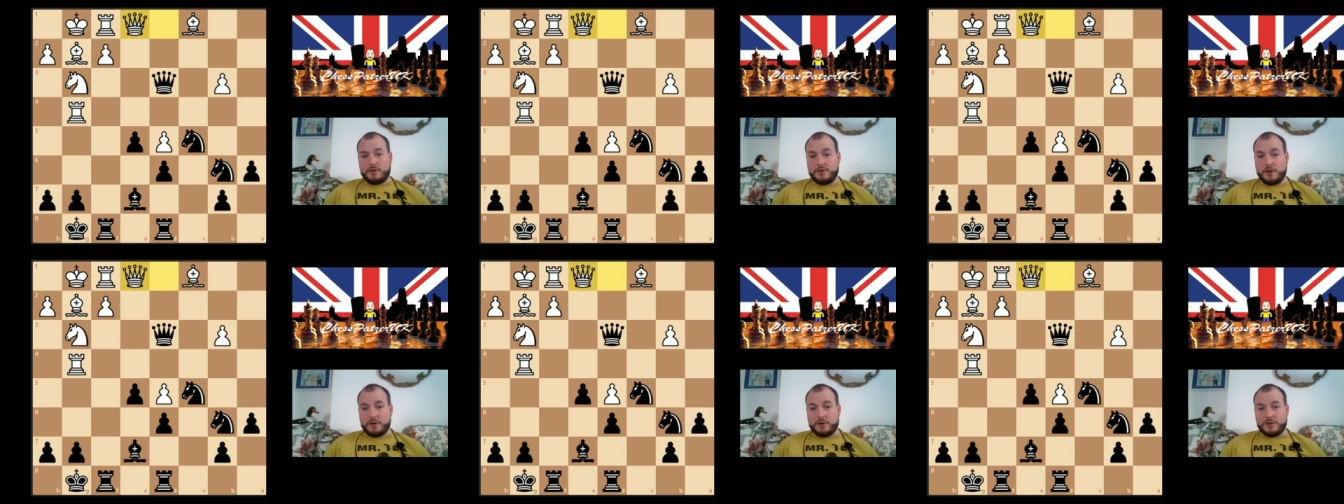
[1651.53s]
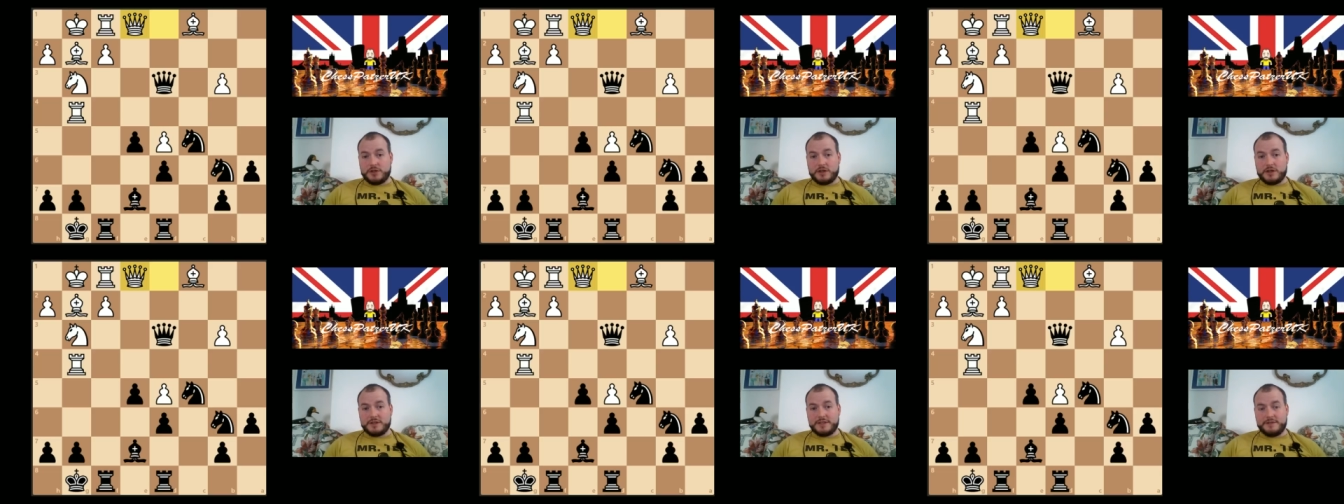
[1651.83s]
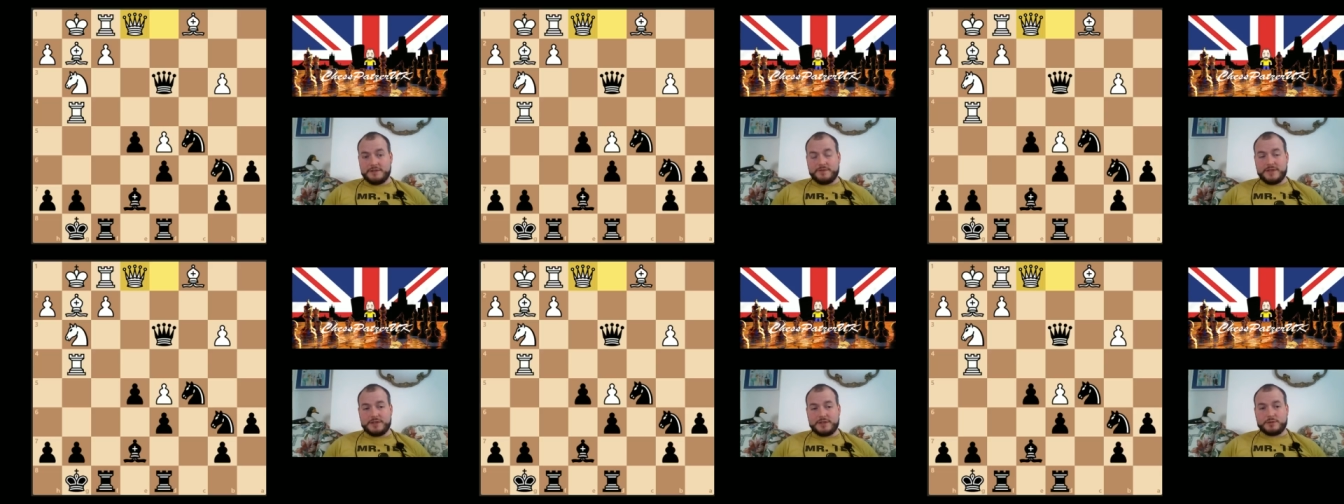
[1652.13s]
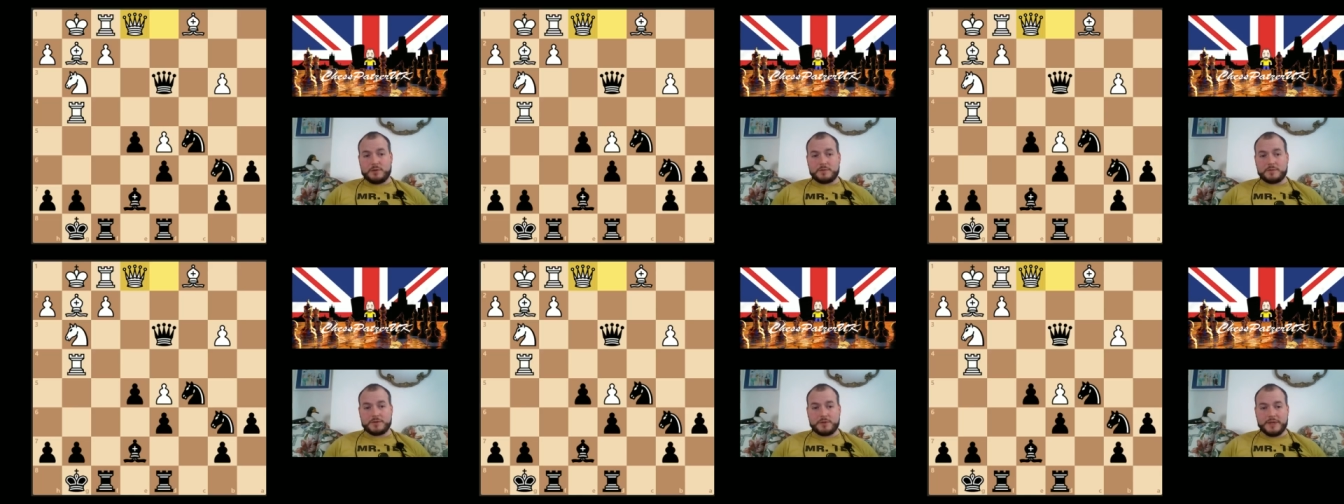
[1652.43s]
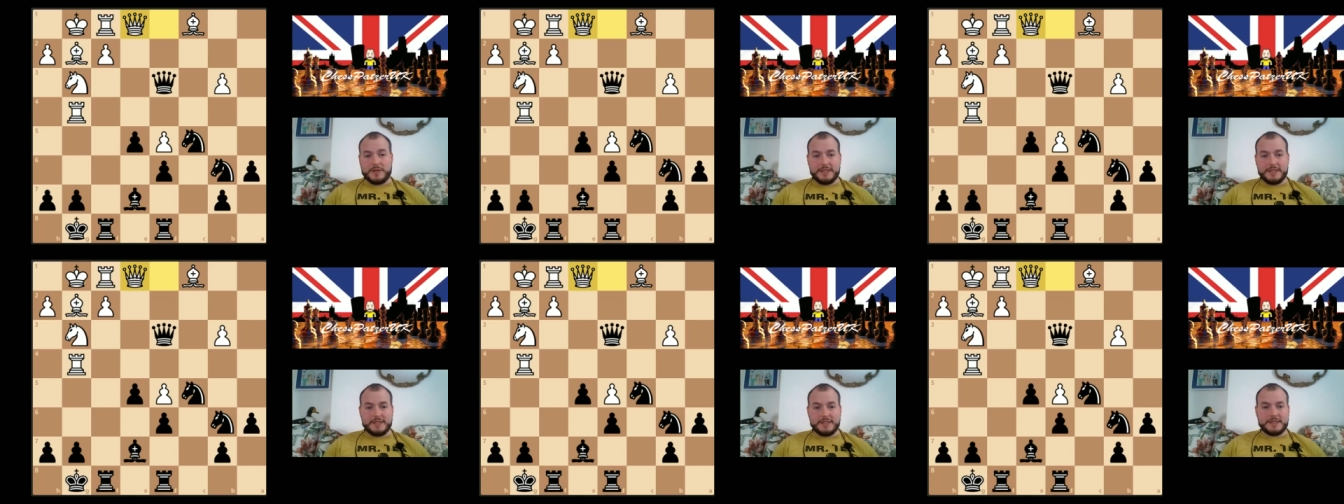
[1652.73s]
no chance if he swaps
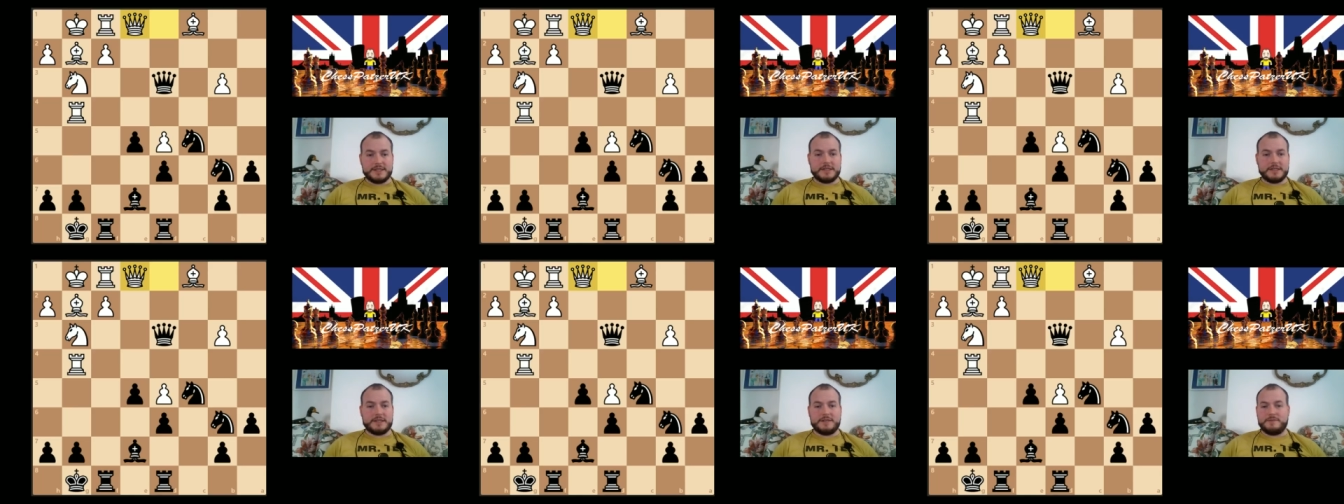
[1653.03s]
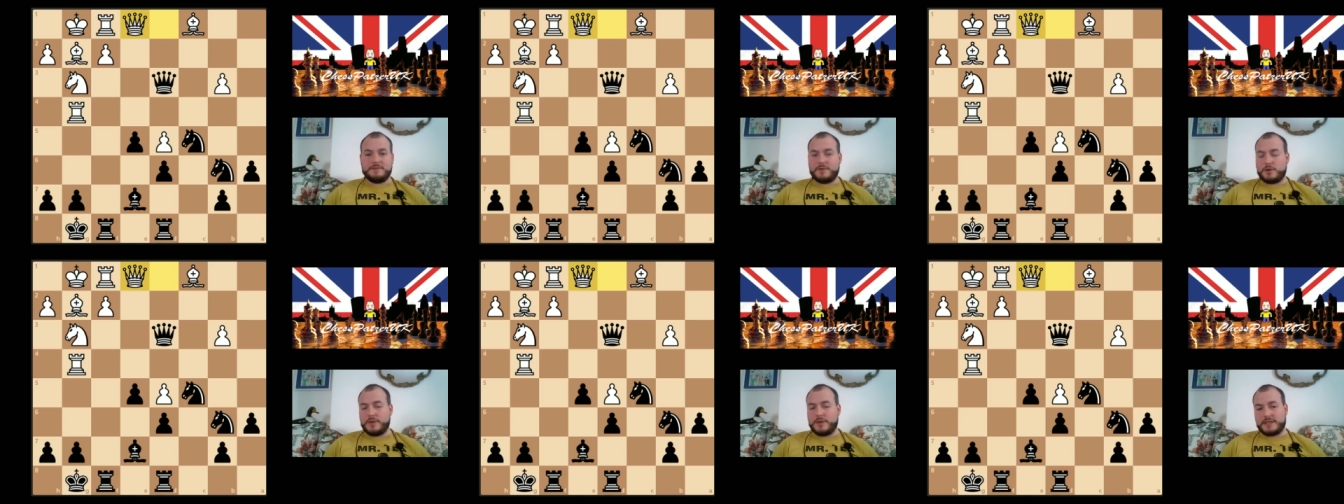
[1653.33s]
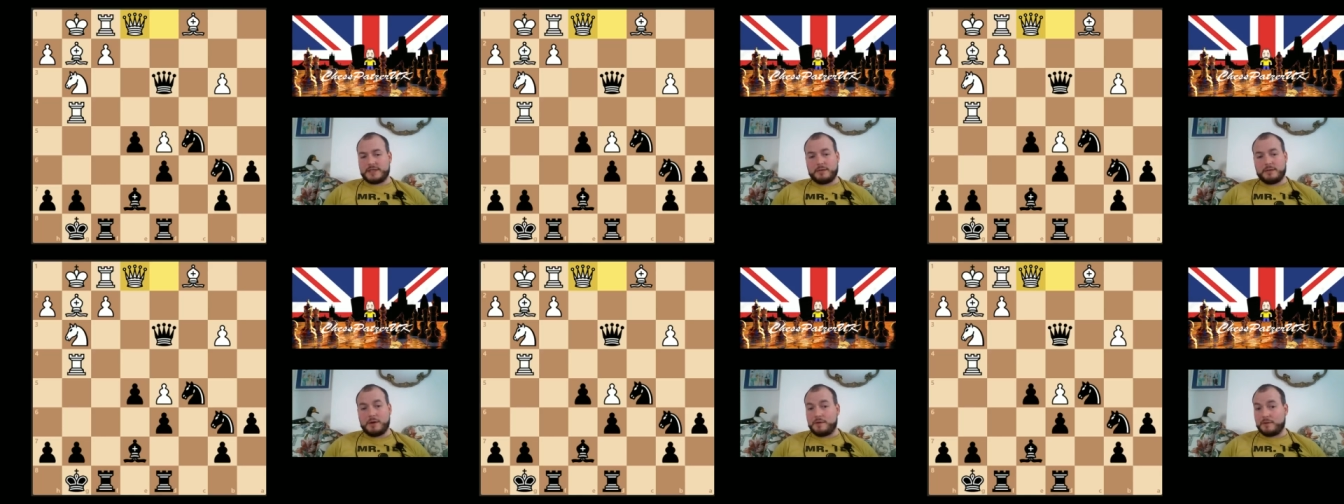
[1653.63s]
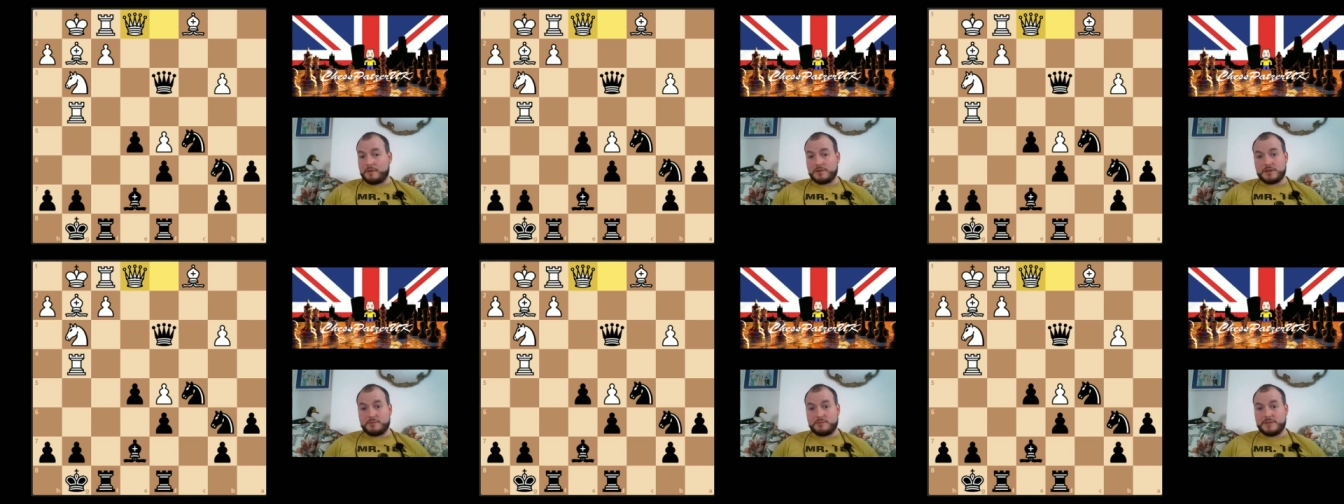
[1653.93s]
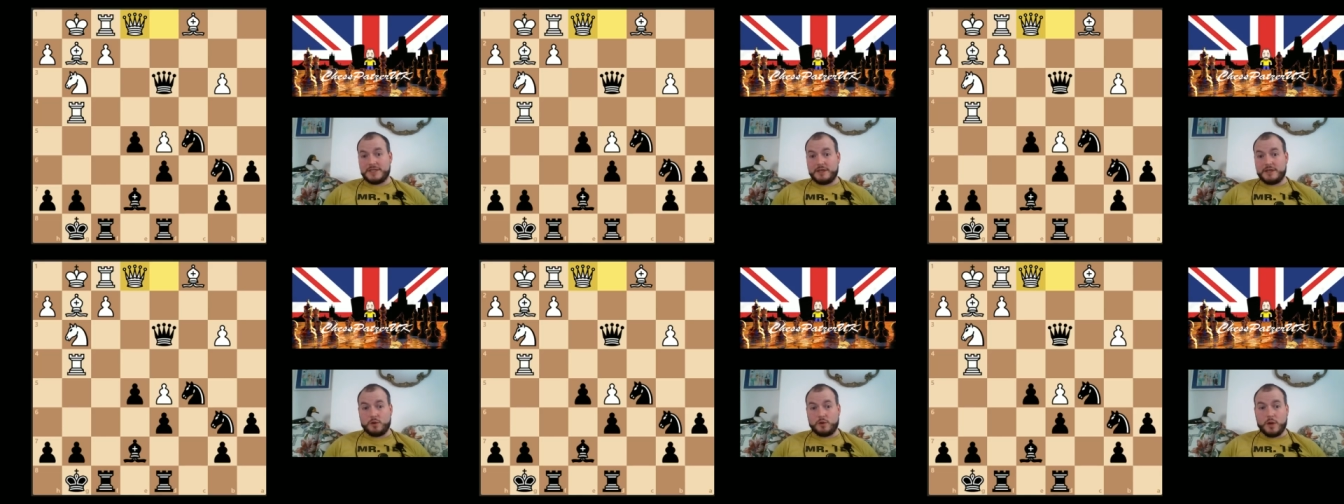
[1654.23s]
queens, because if the queens come off, I'm just
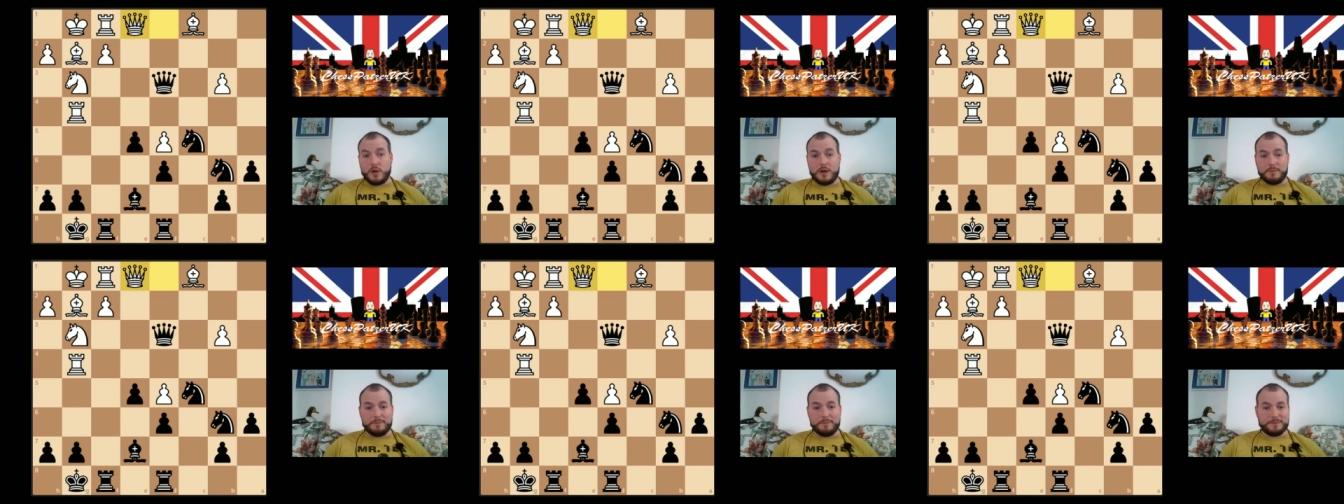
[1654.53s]
material up.